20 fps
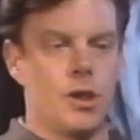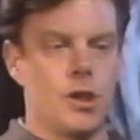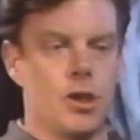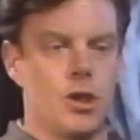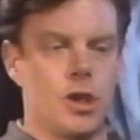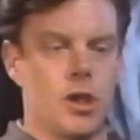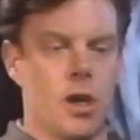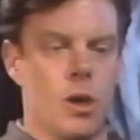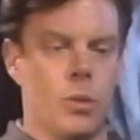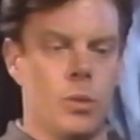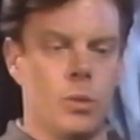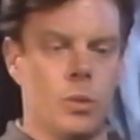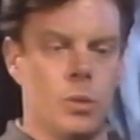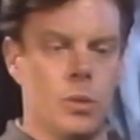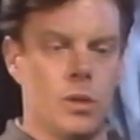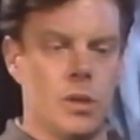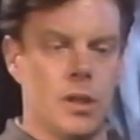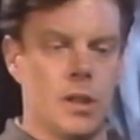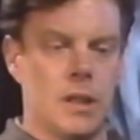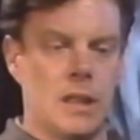to show
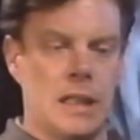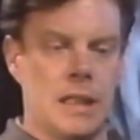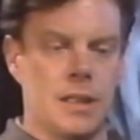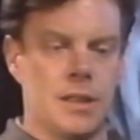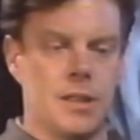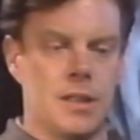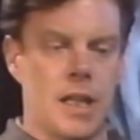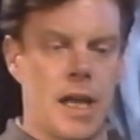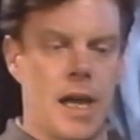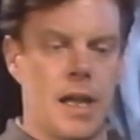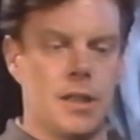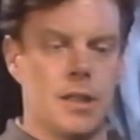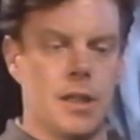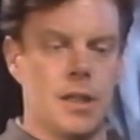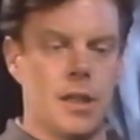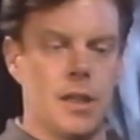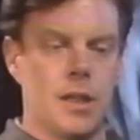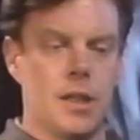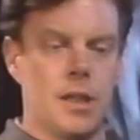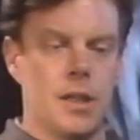is that
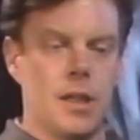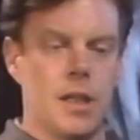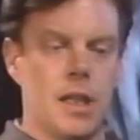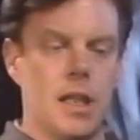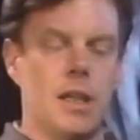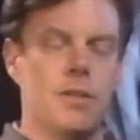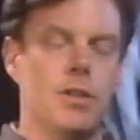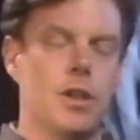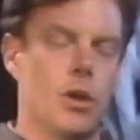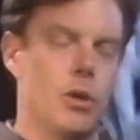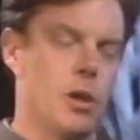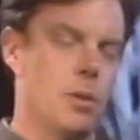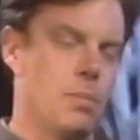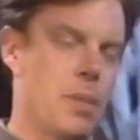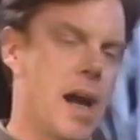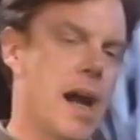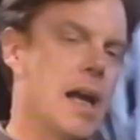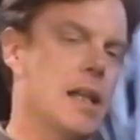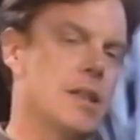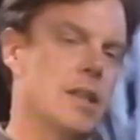even though your
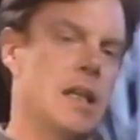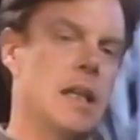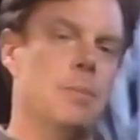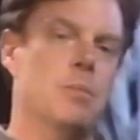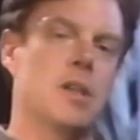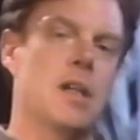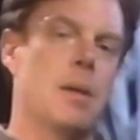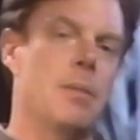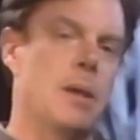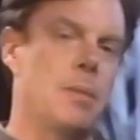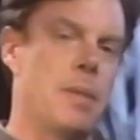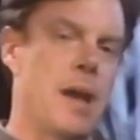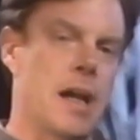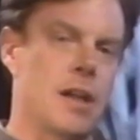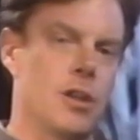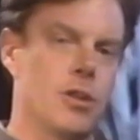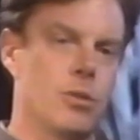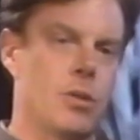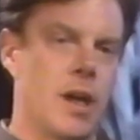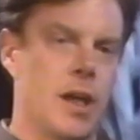past keeps coming back
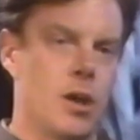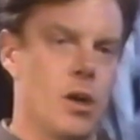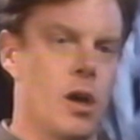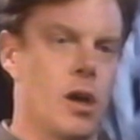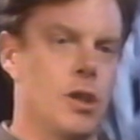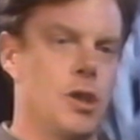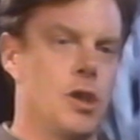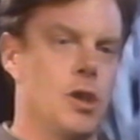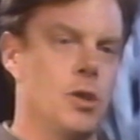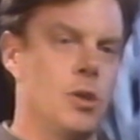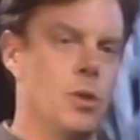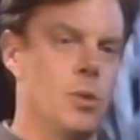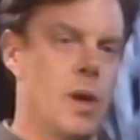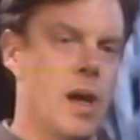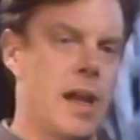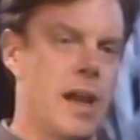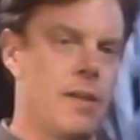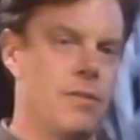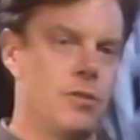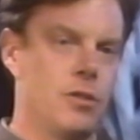to try and haunt you, you
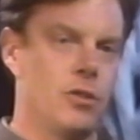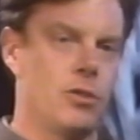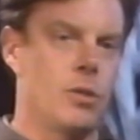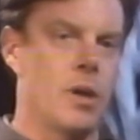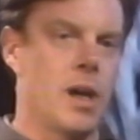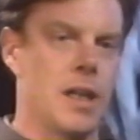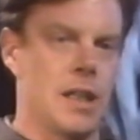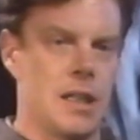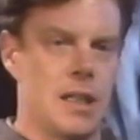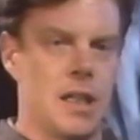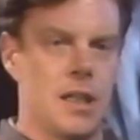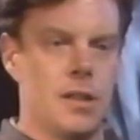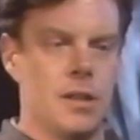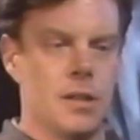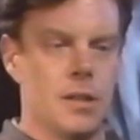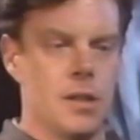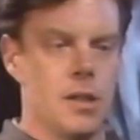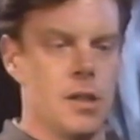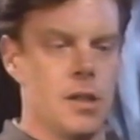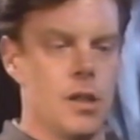have to try
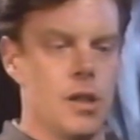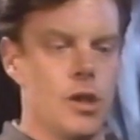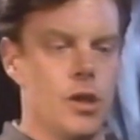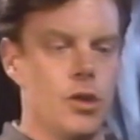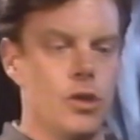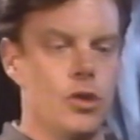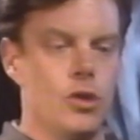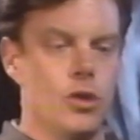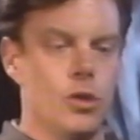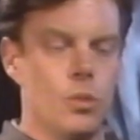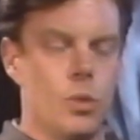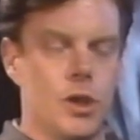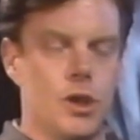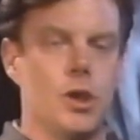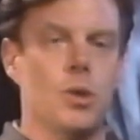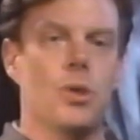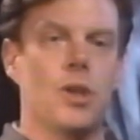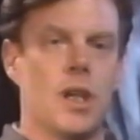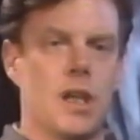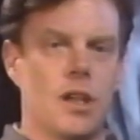and do what
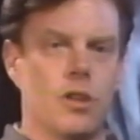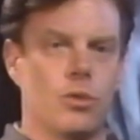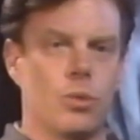you think is